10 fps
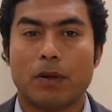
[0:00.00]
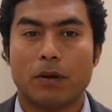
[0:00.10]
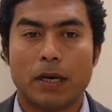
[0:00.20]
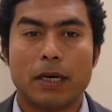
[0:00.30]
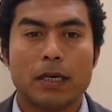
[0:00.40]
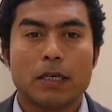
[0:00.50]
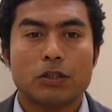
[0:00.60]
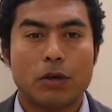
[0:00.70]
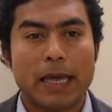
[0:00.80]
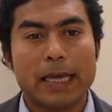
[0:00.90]
Okay.
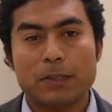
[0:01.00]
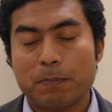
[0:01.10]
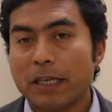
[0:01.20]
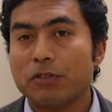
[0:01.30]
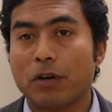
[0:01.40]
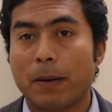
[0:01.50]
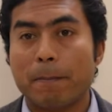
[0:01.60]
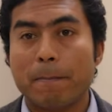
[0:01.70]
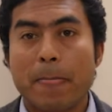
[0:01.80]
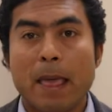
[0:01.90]
So a
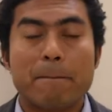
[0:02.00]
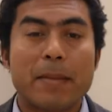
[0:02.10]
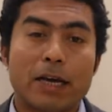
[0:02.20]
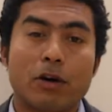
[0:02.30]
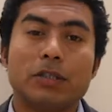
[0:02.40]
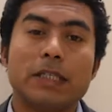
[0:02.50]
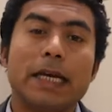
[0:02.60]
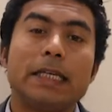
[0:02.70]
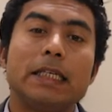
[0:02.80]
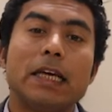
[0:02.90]
spectrum may
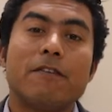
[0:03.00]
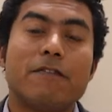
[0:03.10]
contain